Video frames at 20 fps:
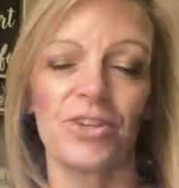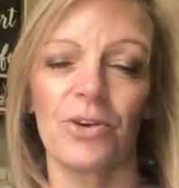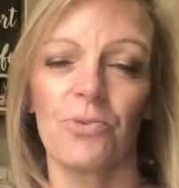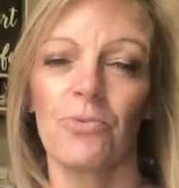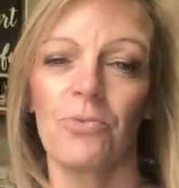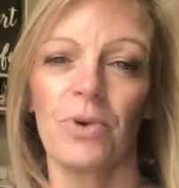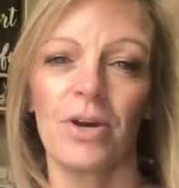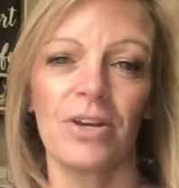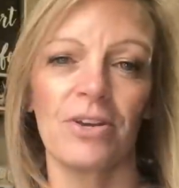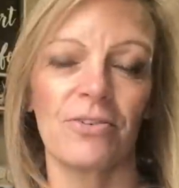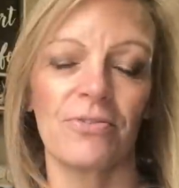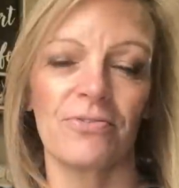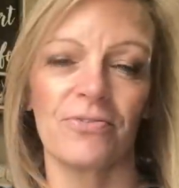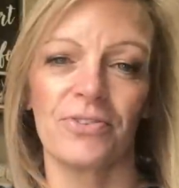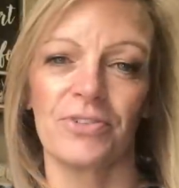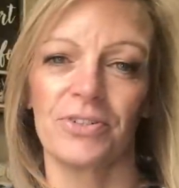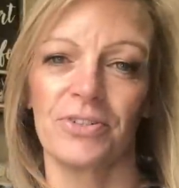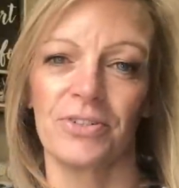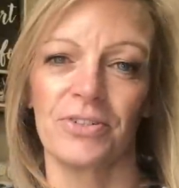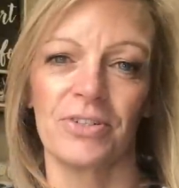a
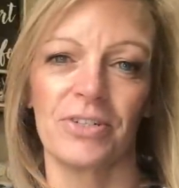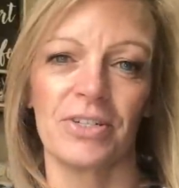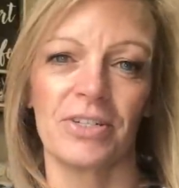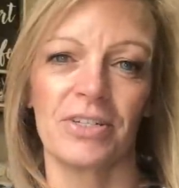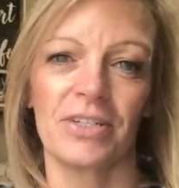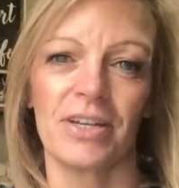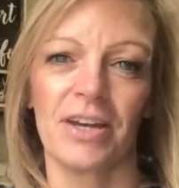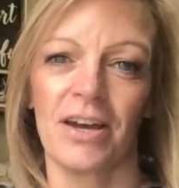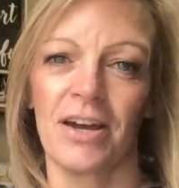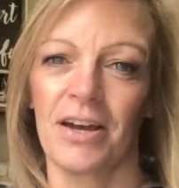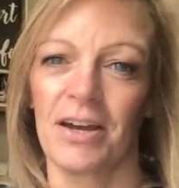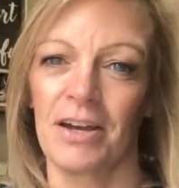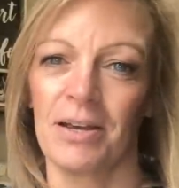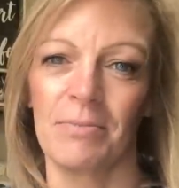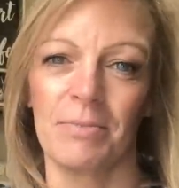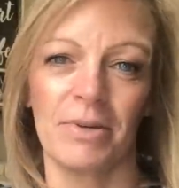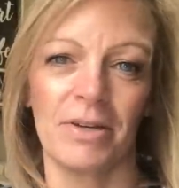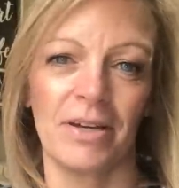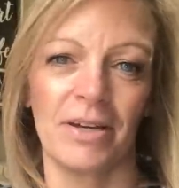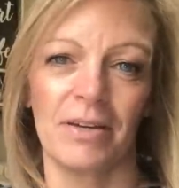wonderful
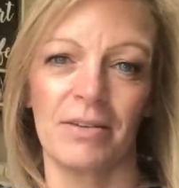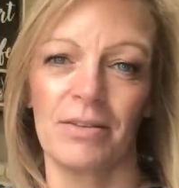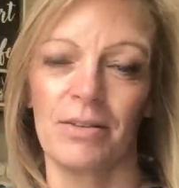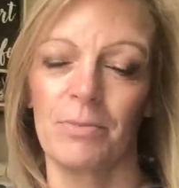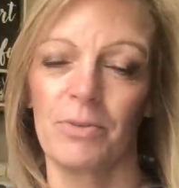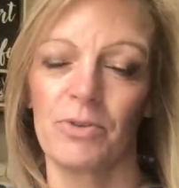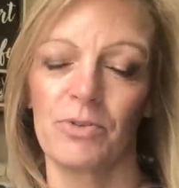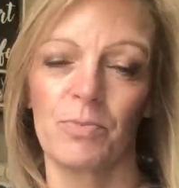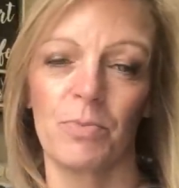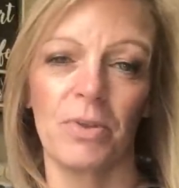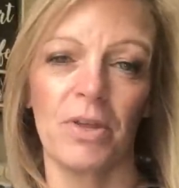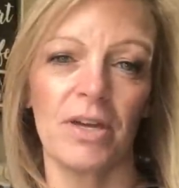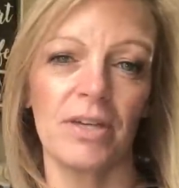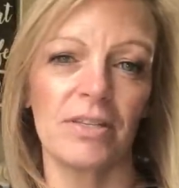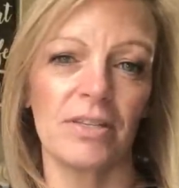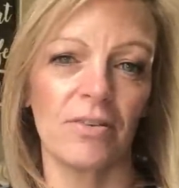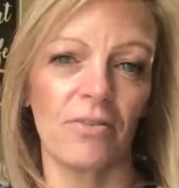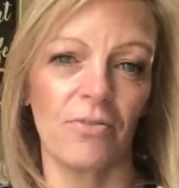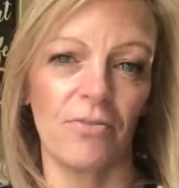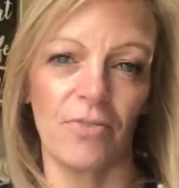time. Uh, the most
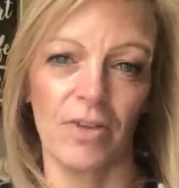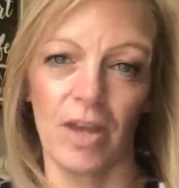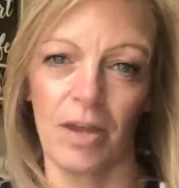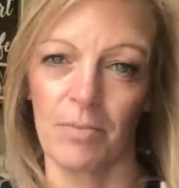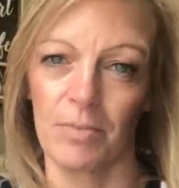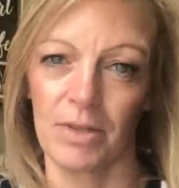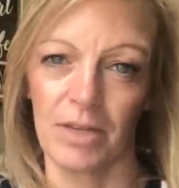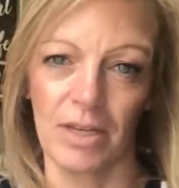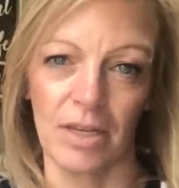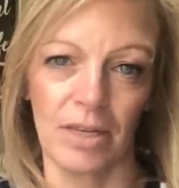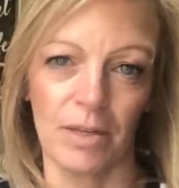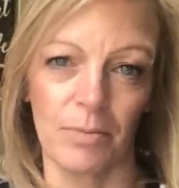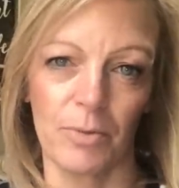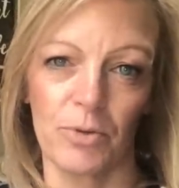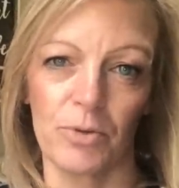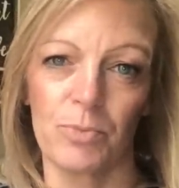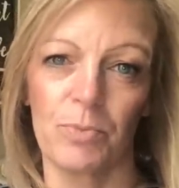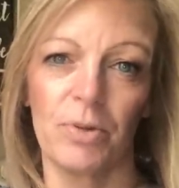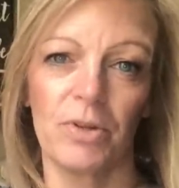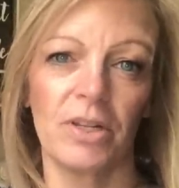pleasant family, the
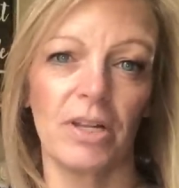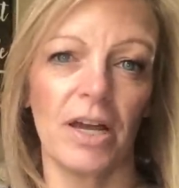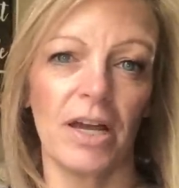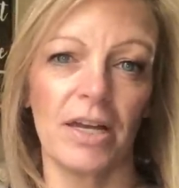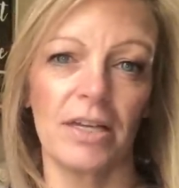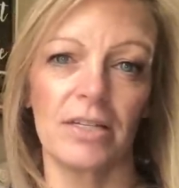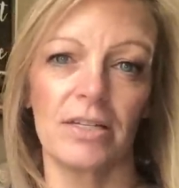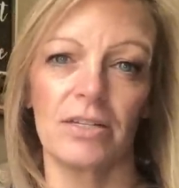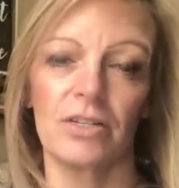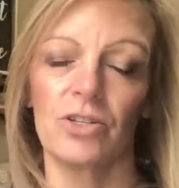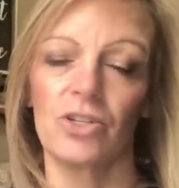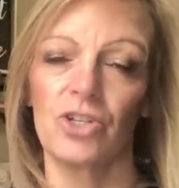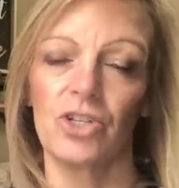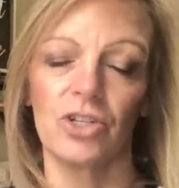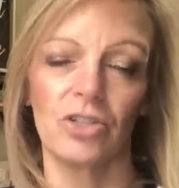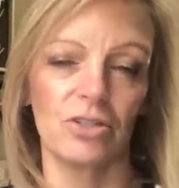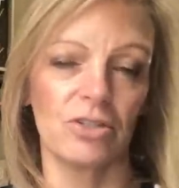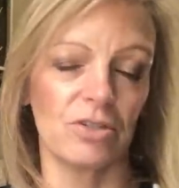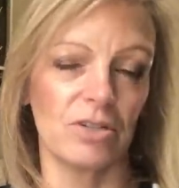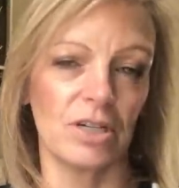most polite
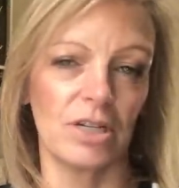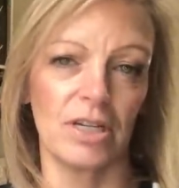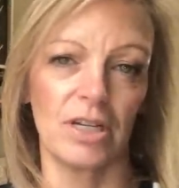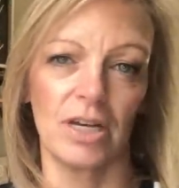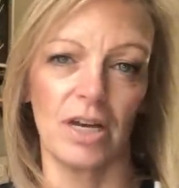children